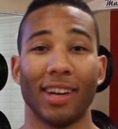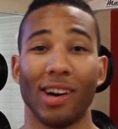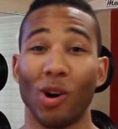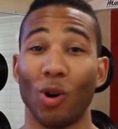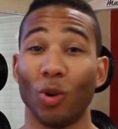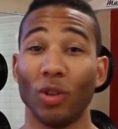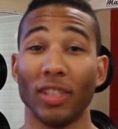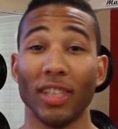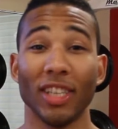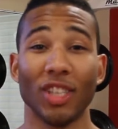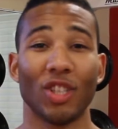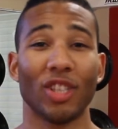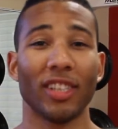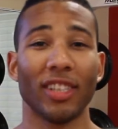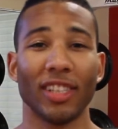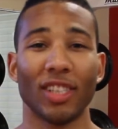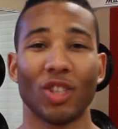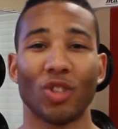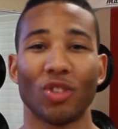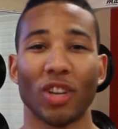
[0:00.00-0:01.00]
Hold each
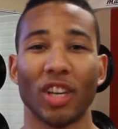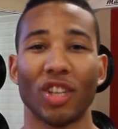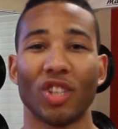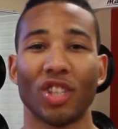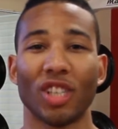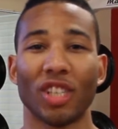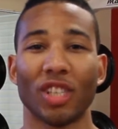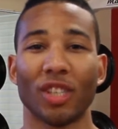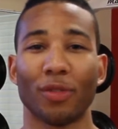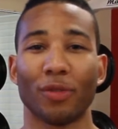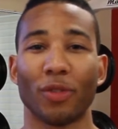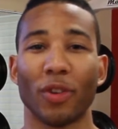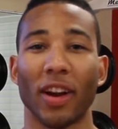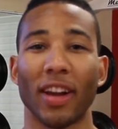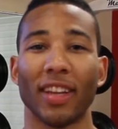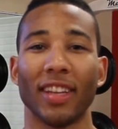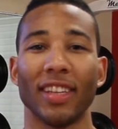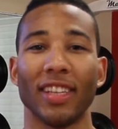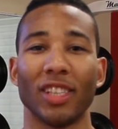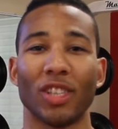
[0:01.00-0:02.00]
of these stretches for
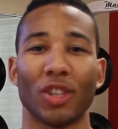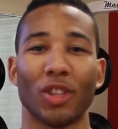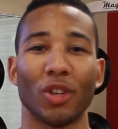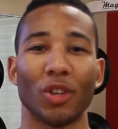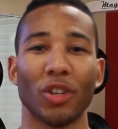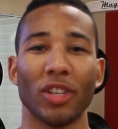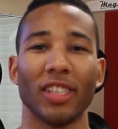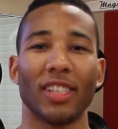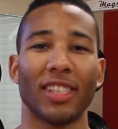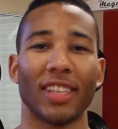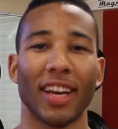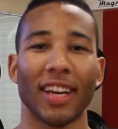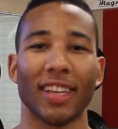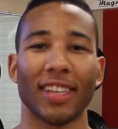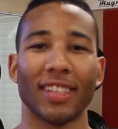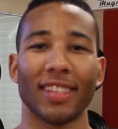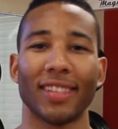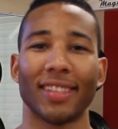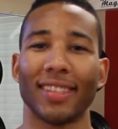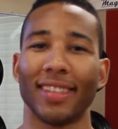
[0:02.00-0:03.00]
at least 30
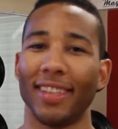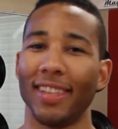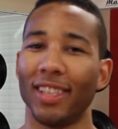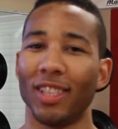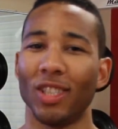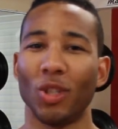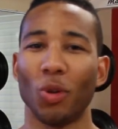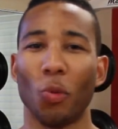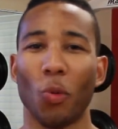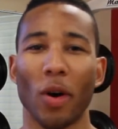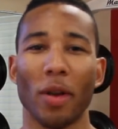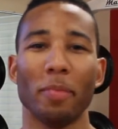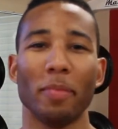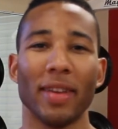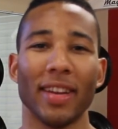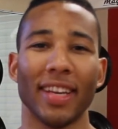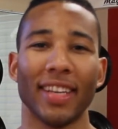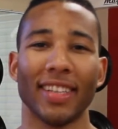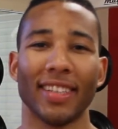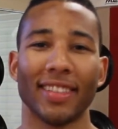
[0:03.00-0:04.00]
seconds, 1
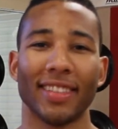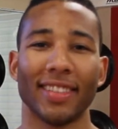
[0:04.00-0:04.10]
minute.